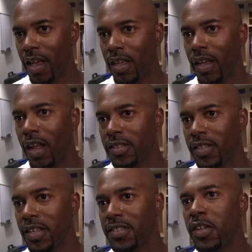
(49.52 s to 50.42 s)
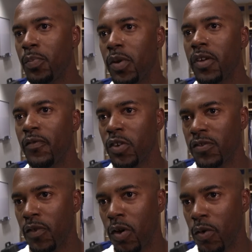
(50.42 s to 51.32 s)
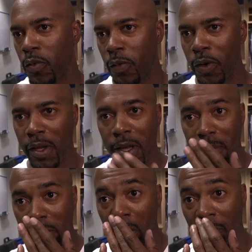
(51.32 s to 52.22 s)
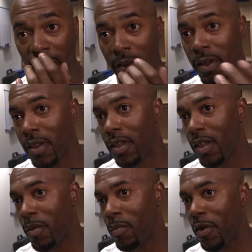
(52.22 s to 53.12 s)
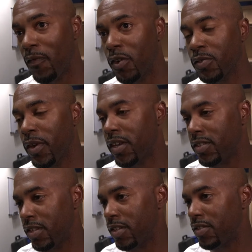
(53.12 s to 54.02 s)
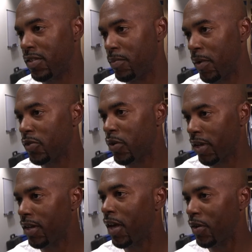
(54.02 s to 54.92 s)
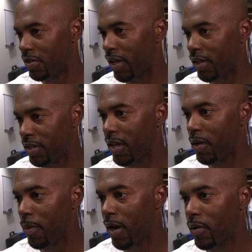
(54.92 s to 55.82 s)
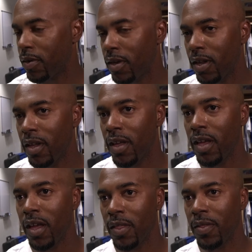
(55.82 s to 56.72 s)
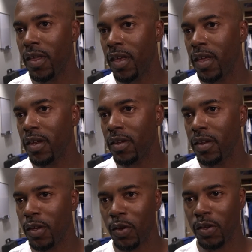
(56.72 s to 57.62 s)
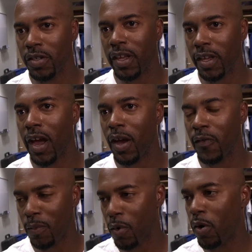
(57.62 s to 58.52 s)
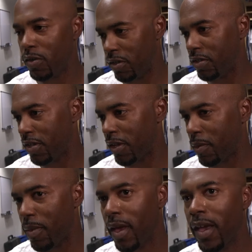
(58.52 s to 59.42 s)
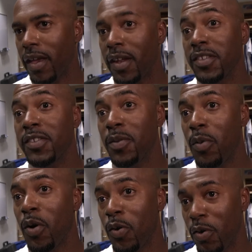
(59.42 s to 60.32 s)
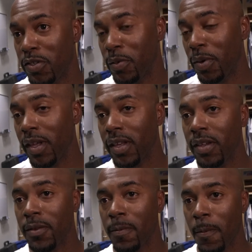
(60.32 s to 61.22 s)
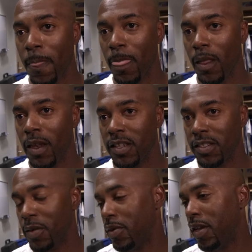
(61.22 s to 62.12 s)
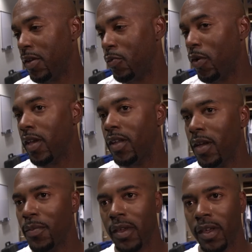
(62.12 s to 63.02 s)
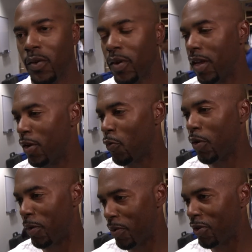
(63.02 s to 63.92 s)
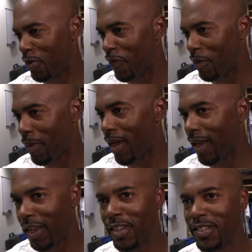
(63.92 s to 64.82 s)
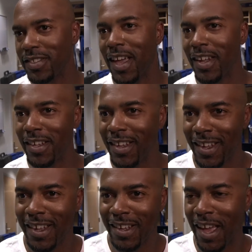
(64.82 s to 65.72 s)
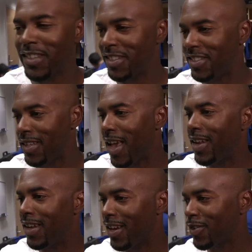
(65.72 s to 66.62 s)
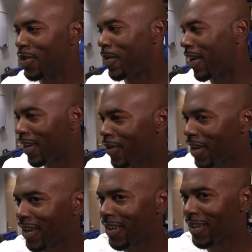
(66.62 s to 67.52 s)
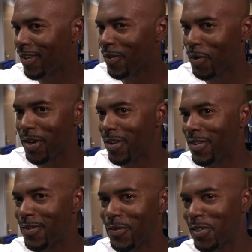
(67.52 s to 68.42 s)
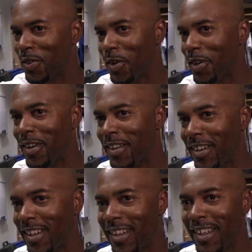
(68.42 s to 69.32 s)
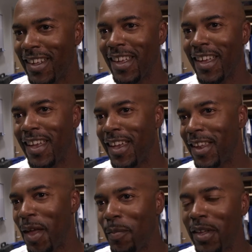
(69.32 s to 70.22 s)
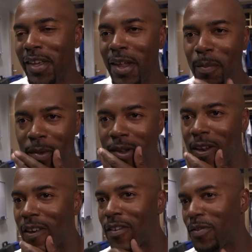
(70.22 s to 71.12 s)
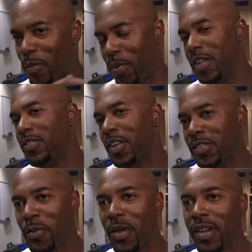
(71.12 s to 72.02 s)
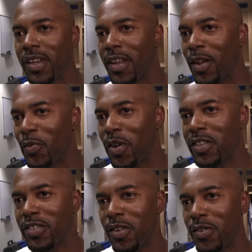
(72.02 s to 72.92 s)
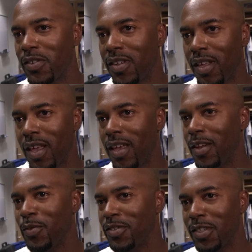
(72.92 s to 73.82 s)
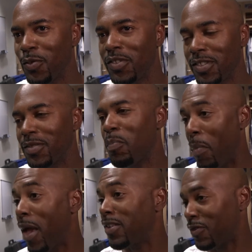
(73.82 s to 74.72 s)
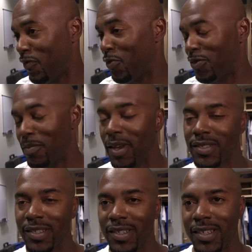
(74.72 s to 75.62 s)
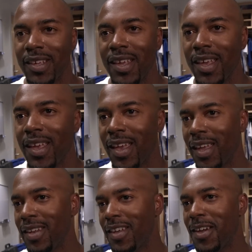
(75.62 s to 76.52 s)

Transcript: Yeah, I seen the play, first of all, when it comes off. My first reaction is make sure I get down to second and take him out. And then, you take your eye off the ball to check the bag, and I see the ball going to the plate. And I see him kicking away, and I'm thinking, okay, don't run the pitcher the bag. And he's just kind of just standing there, so I'm like, okay, well, what's going on? And I'm looking at the pitcher. I should have been looking at Lorenzo, and it was just mass confusion, basically. And